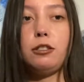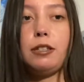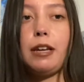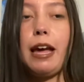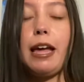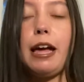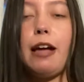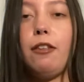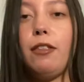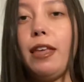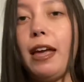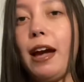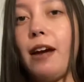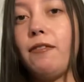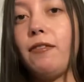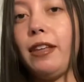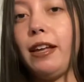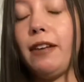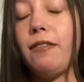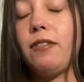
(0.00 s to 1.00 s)
only
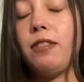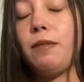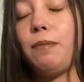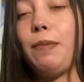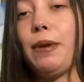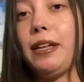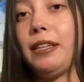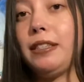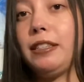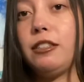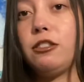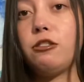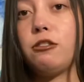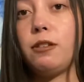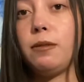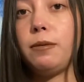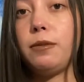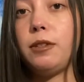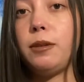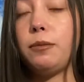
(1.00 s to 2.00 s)
have the basic
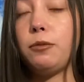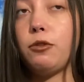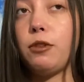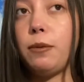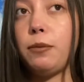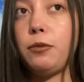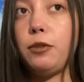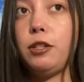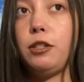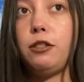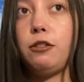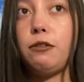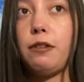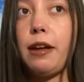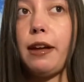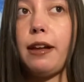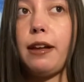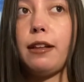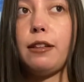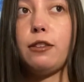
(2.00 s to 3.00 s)
subscription, so
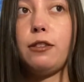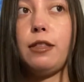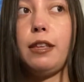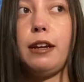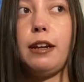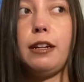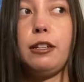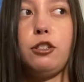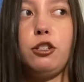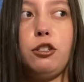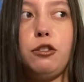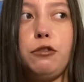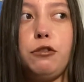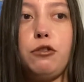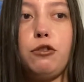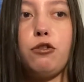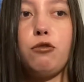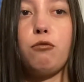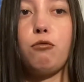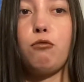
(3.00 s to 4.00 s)
I think I choose
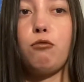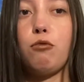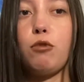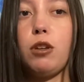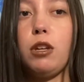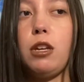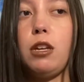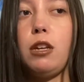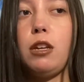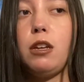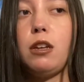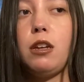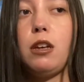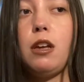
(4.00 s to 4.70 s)
3.